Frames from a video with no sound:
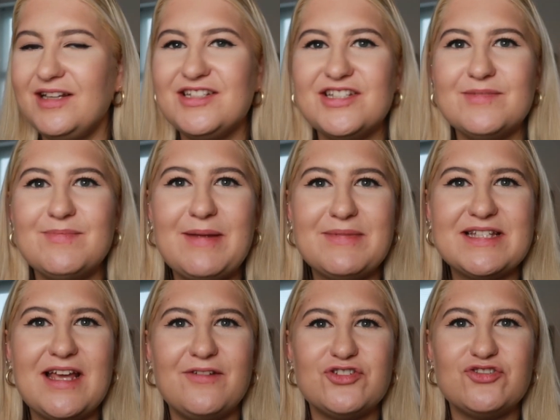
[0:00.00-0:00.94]
Just made
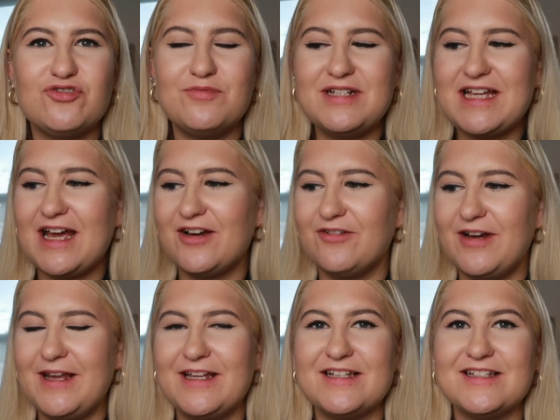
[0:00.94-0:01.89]
myself a strawberry
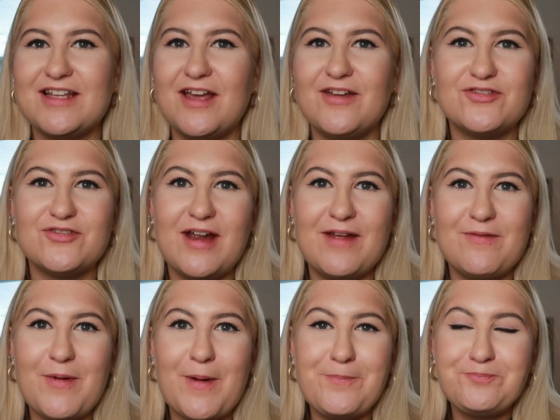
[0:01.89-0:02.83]
daiquiri because I was
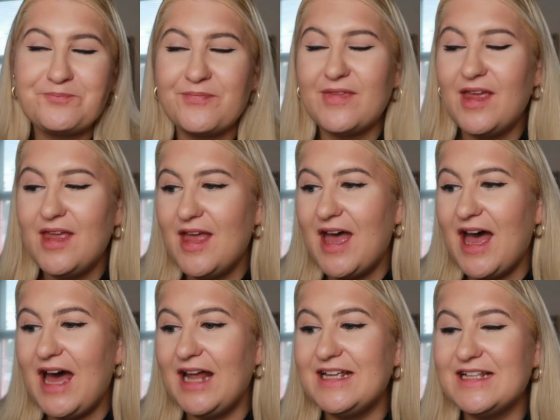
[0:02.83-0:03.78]
craving one,
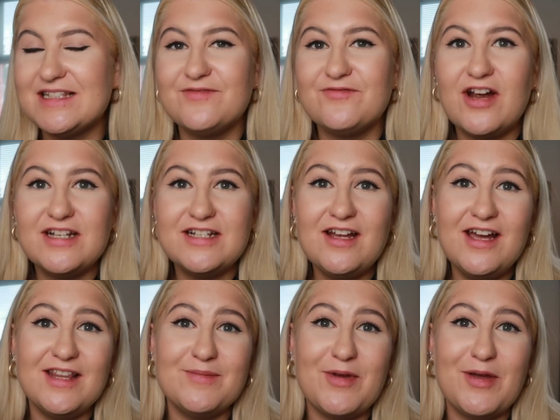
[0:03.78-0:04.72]
and it's Friday
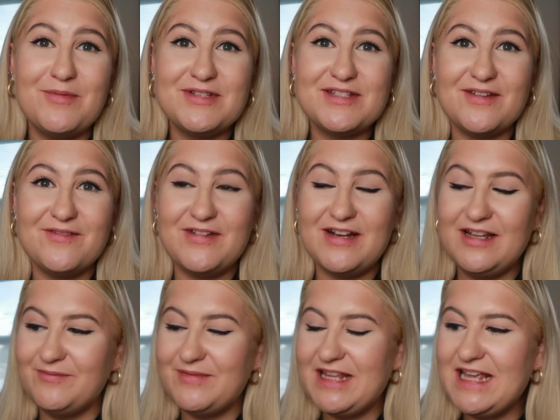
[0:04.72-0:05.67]
night at the moment, so I'm
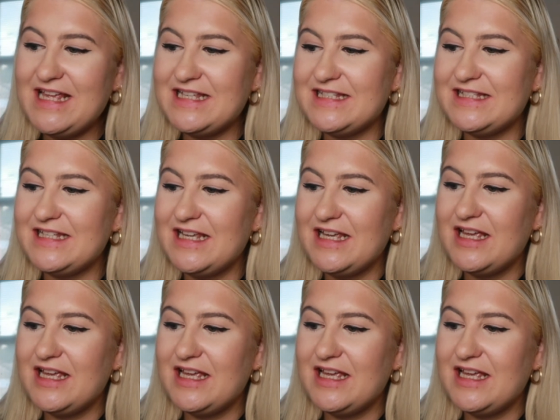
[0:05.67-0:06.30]
filming this.